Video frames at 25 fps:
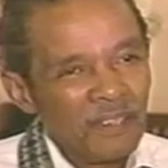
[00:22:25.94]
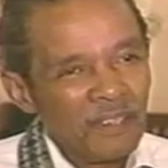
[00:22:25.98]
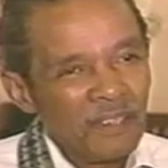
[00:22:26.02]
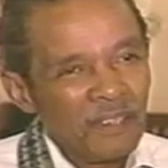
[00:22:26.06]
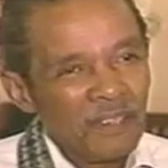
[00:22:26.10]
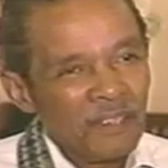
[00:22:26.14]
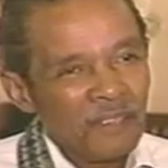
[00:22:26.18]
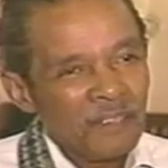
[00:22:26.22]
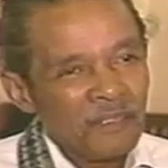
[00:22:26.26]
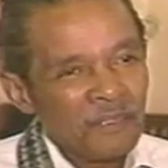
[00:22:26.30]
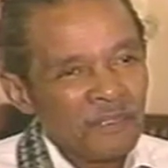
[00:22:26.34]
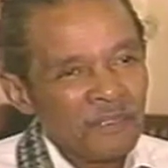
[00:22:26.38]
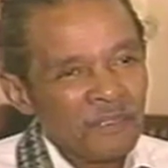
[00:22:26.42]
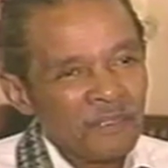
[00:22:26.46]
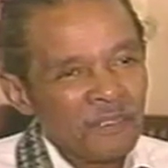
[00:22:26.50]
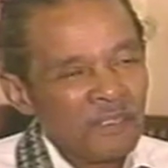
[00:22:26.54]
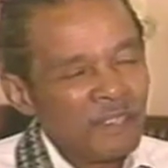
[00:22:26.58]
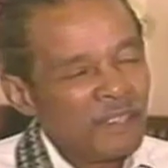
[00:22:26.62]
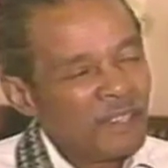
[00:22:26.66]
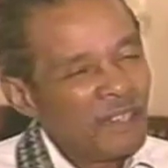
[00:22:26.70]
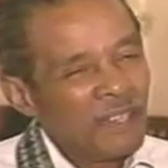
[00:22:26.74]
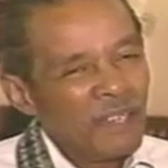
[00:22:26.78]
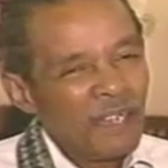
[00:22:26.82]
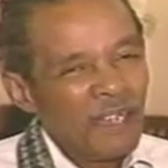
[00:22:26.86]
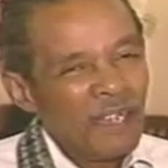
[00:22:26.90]
you know,
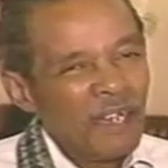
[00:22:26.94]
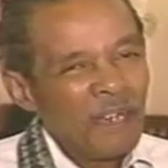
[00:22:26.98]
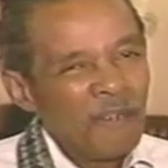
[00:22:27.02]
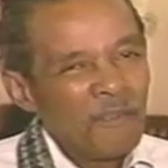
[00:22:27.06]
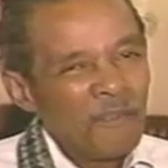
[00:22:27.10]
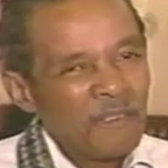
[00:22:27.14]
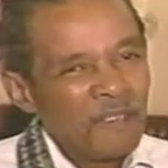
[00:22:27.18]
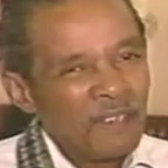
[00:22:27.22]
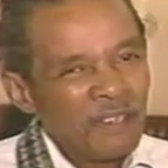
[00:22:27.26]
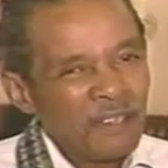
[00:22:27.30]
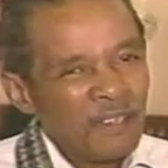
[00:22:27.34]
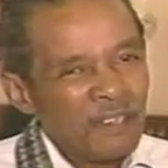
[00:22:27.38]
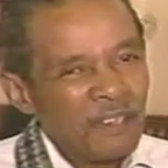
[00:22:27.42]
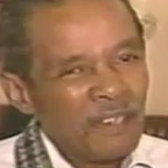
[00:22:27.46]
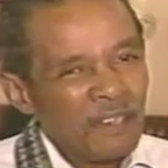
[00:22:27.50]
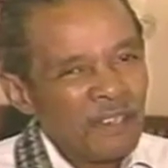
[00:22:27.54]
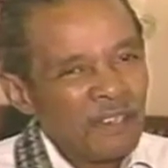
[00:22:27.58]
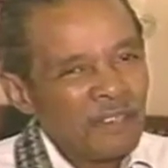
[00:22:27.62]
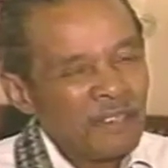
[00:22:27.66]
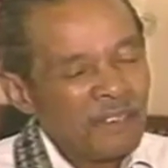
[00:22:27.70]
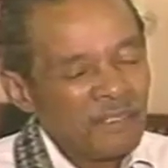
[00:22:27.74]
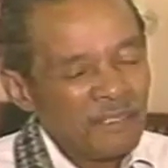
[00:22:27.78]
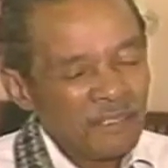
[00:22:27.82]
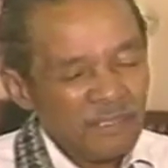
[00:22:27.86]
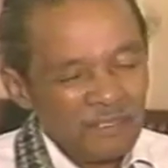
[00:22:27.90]
I really can't
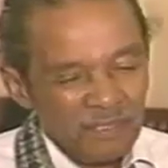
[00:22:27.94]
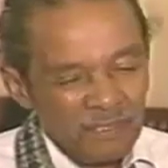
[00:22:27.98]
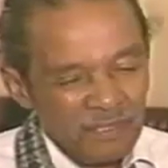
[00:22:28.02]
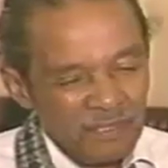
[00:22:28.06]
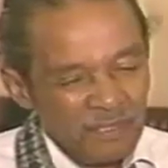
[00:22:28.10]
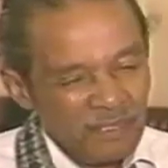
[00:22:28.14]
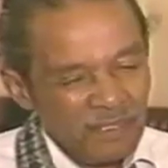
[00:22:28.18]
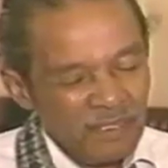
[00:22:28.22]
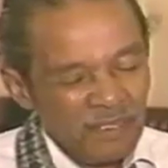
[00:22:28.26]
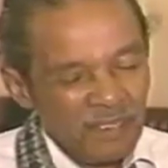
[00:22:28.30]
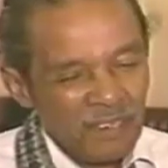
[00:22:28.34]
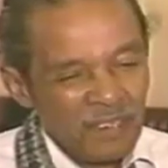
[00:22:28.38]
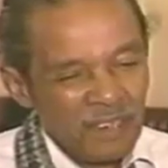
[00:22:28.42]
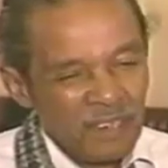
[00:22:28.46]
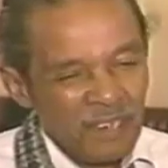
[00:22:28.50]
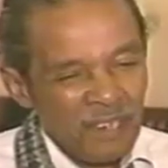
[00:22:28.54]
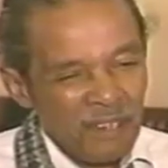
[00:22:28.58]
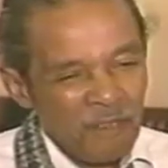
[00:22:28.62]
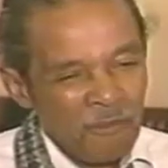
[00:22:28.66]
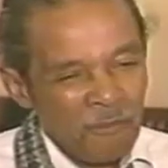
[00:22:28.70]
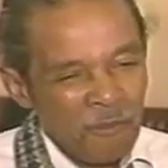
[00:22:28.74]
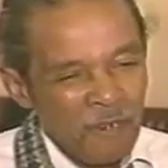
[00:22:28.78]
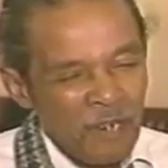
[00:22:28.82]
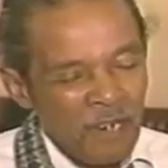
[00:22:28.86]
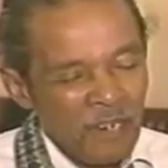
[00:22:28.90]
uh, can't
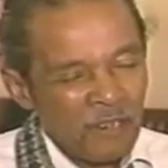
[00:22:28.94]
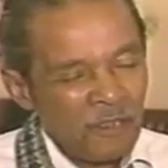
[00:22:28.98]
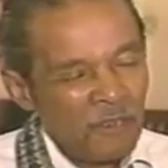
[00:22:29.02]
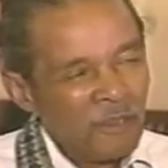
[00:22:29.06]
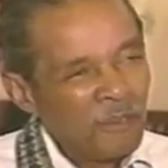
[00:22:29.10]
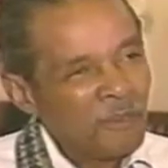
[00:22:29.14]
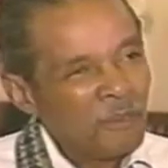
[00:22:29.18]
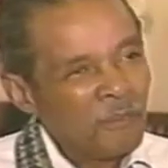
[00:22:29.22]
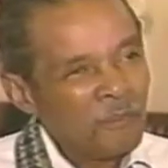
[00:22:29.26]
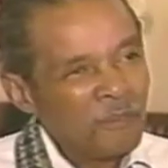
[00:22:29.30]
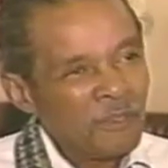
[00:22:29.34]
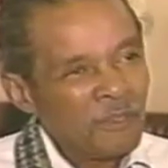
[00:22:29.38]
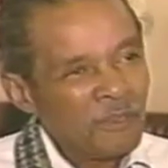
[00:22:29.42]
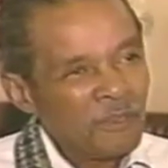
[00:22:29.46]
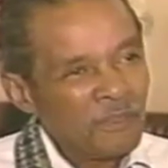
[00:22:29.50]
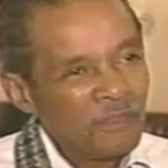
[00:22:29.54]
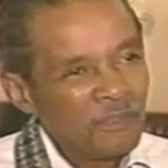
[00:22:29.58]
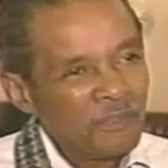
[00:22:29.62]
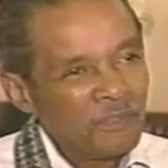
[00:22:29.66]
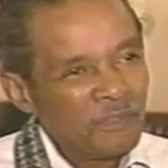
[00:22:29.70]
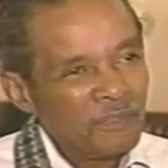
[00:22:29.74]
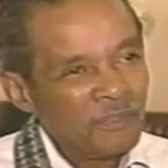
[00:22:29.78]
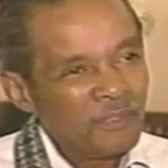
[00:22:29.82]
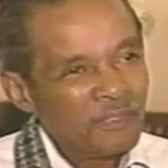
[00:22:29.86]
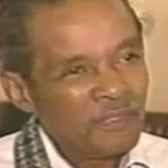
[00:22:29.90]
whack on them, you know.
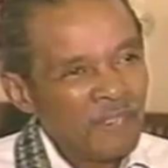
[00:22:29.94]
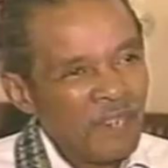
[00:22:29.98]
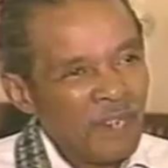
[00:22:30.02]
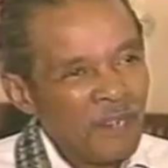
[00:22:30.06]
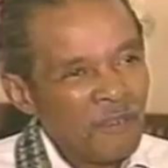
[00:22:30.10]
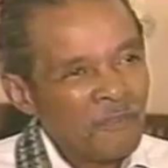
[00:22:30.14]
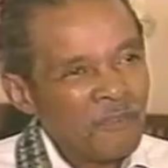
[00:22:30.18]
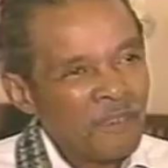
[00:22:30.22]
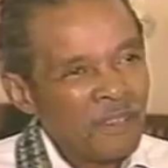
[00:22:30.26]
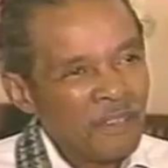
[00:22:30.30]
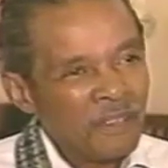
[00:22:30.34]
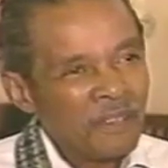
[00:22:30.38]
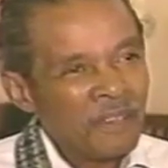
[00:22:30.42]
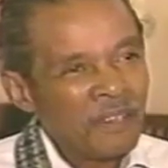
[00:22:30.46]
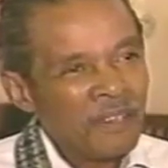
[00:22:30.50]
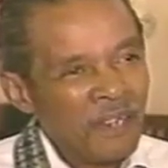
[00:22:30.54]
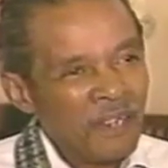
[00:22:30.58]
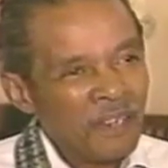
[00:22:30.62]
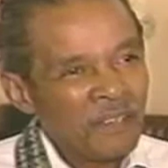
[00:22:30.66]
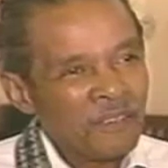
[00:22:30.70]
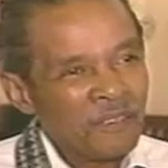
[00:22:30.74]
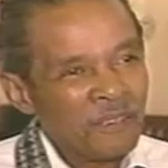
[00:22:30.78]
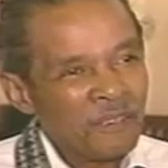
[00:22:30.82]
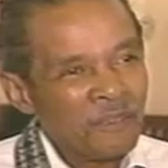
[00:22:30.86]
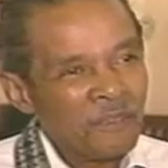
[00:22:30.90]
I'd rather
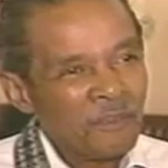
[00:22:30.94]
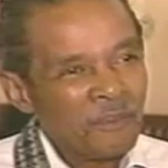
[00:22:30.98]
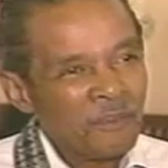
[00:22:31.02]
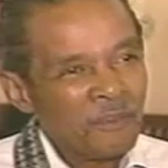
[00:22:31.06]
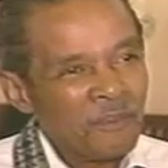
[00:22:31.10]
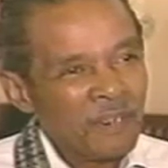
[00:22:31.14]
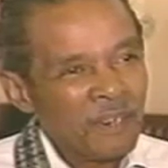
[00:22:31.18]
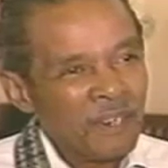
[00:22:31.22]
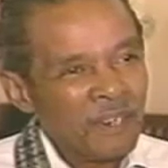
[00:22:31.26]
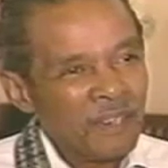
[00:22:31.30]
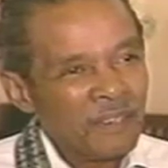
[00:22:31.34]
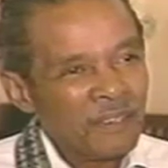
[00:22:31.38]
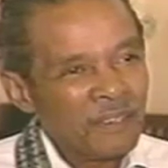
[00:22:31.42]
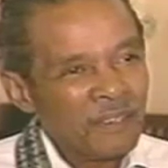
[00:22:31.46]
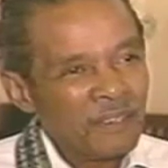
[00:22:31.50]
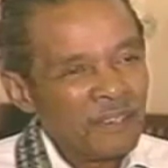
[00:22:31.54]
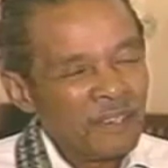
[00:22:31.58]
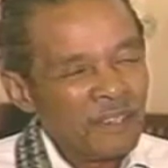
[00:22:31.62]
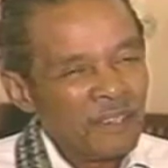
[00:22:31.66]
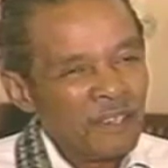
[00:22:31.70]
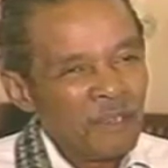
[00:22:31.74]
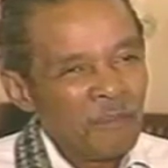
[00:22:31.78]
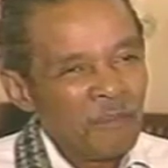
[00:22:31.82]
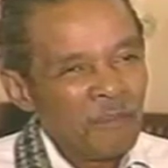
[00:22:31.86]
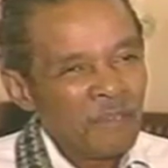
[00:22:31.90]
not, you know why.
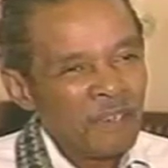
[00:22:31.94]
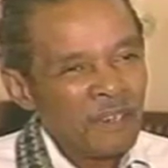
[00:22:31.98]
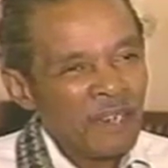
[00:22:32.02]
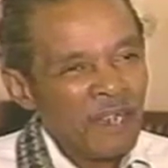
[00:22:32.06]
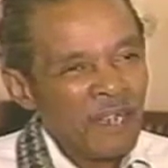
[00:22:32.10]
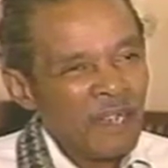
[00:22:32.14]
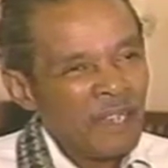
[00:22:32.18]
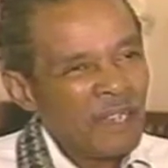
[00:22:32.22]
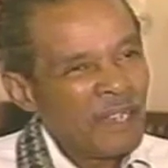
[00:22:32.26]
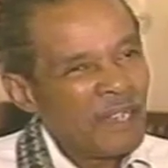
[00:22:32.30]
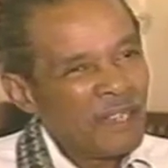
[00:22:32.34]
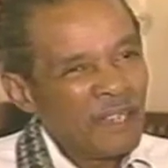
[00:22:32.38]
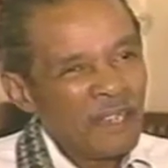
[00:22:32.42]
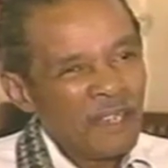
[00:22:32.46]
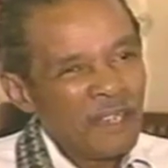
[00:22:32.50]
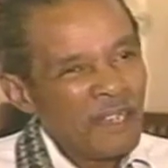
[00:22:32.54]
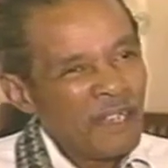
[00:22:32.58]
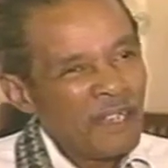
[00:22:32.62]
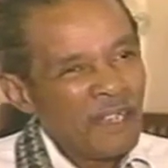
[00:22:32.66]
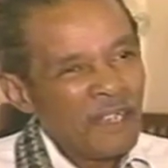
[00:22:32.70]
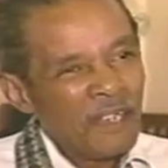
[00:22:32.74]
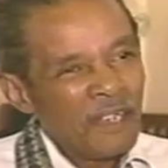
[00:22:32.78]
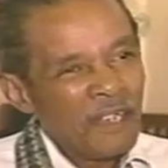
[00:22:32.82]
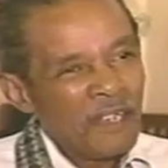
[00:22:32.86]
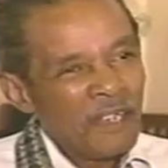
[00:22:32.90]
But I,
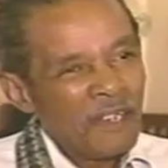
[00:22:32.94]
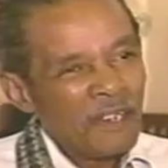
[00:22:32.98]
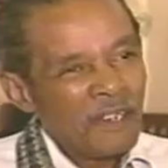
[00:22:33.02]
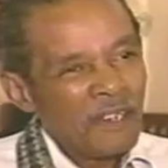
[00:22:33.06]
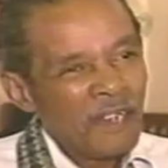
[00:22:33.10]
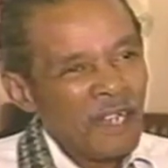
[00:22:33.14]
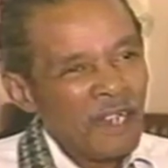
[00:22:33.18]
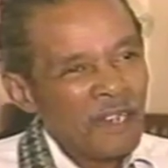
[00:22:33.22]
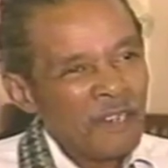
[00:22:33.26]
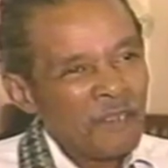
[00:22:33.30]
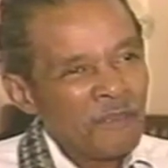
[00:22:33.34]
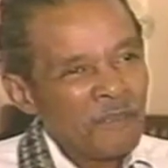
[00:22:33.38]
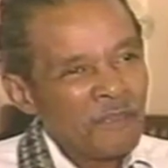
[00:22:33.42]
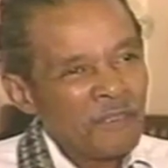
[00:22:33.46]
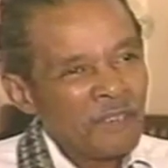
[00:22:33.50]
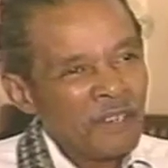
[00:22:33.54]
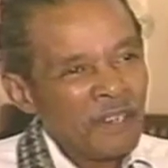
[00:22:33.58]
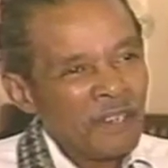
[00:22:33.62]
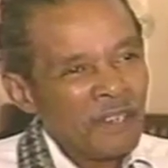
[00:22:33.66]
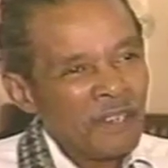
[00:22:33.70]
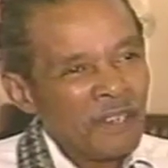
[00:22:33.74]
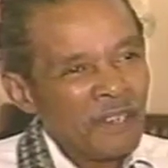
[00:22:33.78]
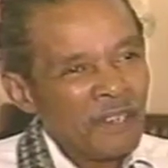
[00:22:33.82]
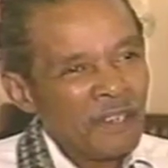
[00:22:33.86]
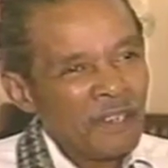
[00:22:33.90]
a lot of it,
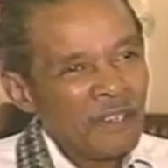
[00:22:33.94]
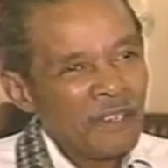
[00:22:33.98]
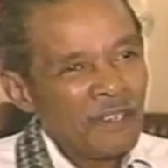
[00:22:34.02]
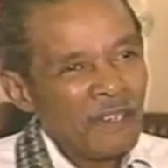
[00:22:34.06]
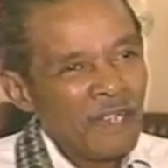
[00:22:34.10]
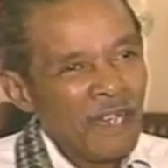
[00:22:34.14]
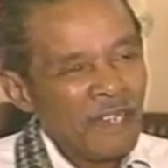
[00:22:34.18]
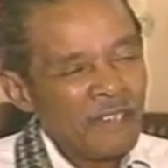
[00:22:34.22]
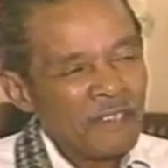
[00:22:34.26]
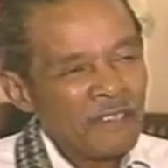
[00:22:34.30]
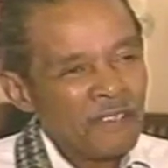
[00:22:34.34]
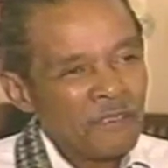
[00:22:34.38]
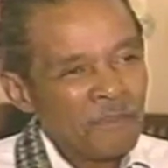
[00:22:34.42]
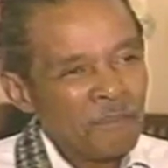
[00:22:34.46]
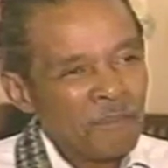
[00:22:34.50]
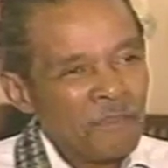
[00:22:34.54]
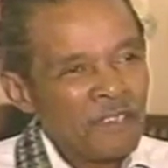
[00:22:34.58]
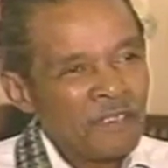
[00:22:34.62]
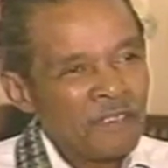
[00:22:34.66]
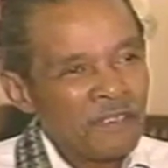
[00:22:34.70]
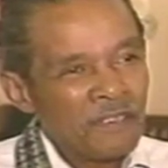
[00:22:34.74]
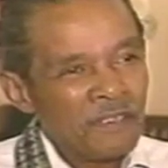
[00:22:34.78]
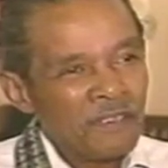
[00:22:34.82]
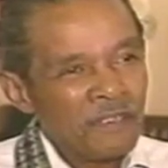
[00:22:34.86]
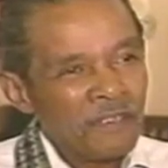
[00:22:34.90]
uh, I
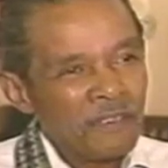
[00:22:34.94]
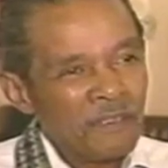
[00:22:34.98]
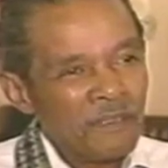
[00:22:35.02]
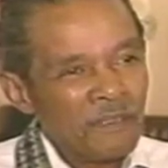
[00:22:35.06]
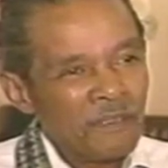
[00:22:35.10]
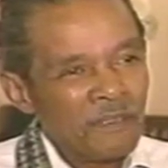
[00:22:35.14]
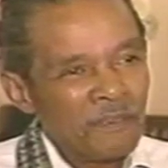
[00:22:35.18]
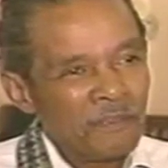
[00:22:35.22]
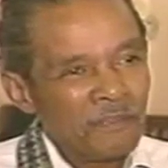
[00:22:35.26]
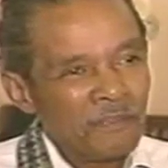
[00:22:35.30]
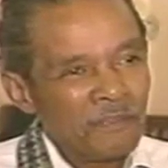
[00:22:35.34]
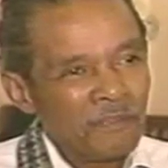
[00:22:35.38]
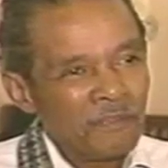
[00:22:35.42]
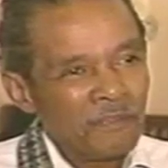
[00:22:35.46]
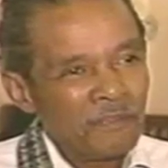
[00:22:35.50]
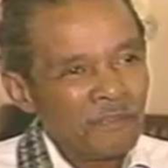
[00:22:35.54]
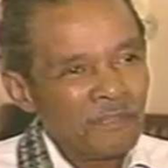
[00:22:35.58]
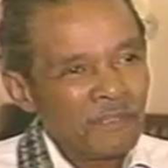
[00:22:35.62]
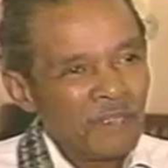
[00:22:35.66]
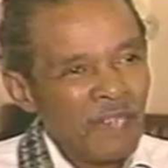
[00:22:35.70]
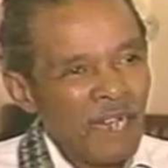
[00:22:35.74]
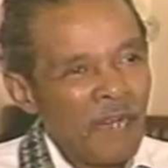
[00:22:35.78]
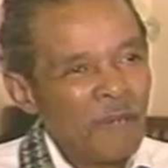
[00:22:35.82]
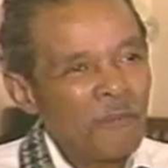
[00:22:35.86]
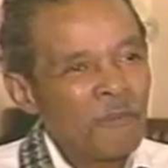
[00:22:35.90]
dismiss it, you know.
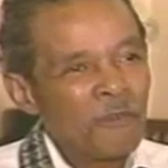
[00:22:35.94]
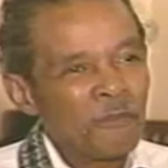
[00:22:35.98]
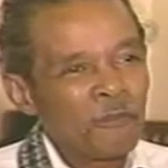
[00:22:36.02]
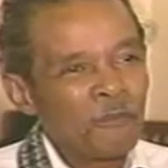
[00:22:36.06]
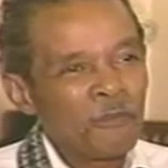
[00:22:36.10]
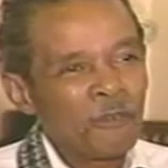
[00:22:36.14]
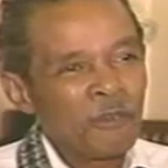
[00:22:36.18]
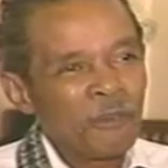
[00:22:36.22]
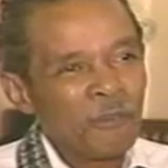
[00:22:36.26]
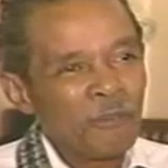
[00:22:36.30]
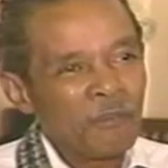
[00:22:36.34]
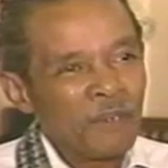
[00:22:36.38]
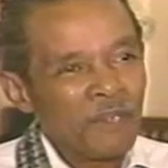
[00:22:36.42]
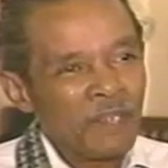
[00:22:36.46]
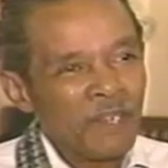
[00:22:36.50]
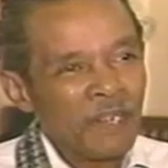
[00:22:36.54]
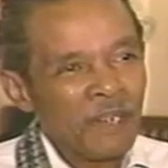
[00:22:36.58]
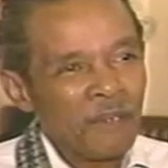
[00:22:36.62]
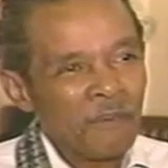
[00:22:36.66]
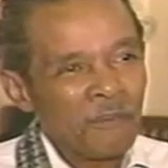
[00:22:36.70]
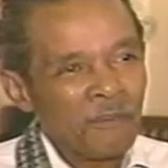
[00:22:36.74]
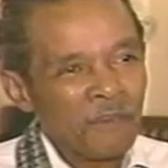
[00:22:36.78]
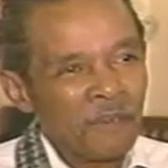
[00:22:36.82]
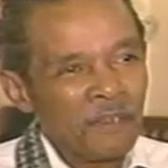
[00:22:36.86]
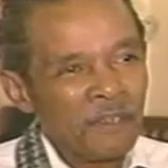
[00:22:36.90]
I wouldn't want to play that
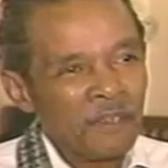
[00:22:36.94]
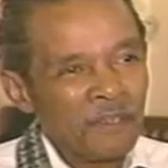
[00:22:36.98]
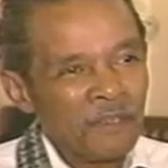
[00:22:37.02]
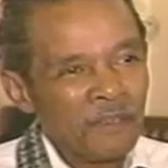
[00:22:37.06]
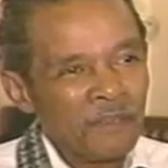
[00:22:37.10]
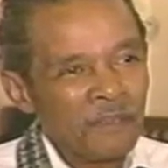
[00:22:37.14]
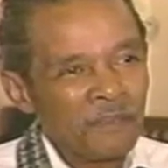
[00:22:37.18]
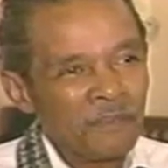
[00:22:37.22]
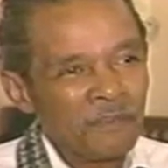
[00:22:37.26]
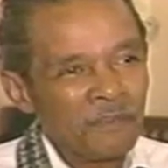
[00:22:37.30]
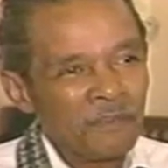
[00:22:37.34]
way, you know.